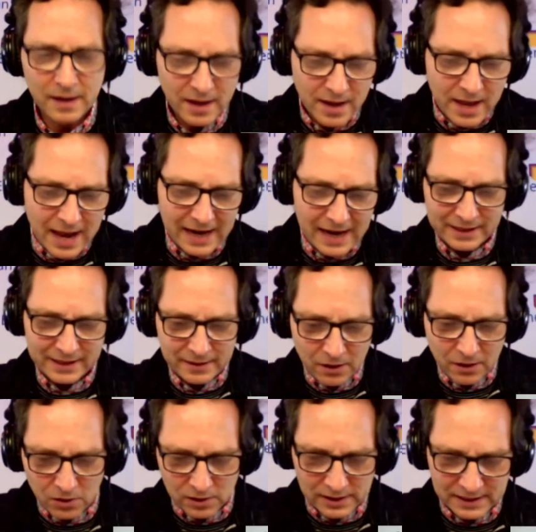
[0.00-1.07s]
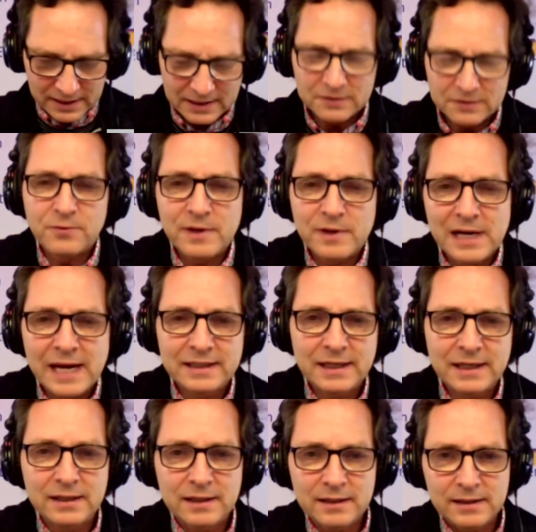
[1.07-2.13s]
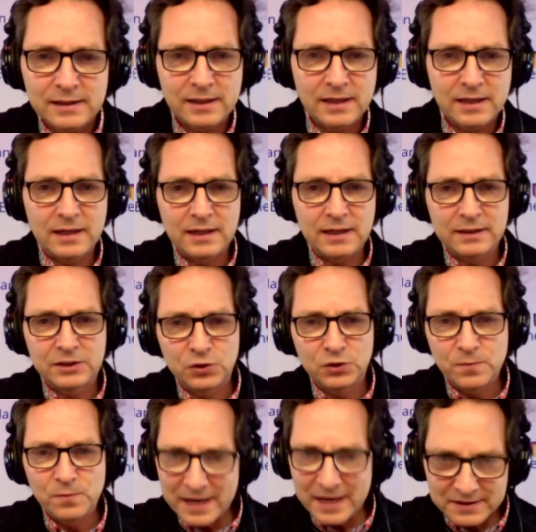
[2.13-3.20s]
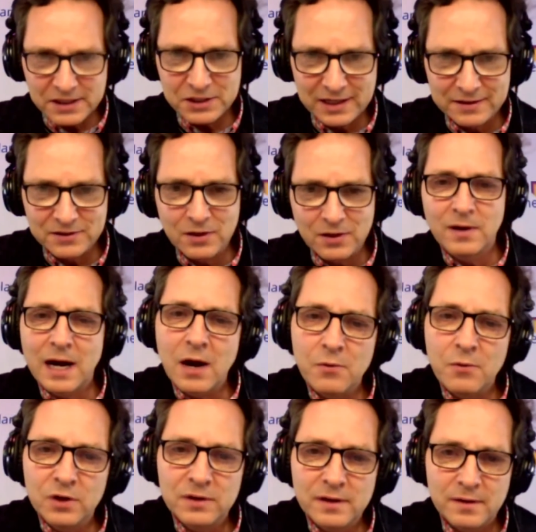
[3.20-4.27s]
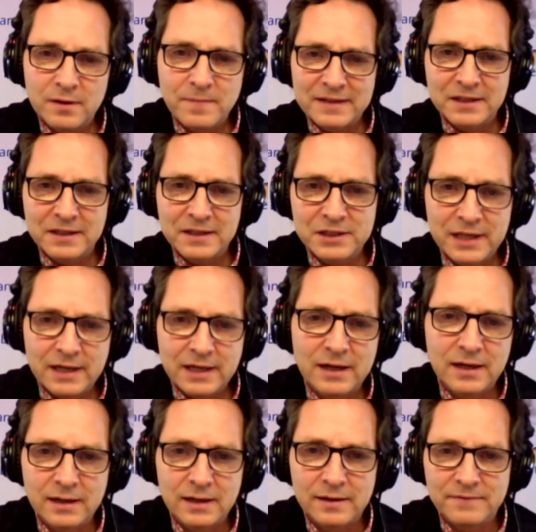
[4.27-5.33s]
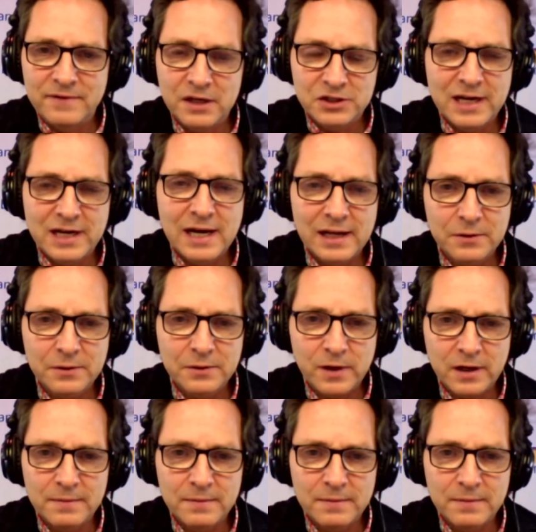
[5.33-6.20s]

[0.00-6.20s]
and all this is related to messaging. So how would the messaging functionality work?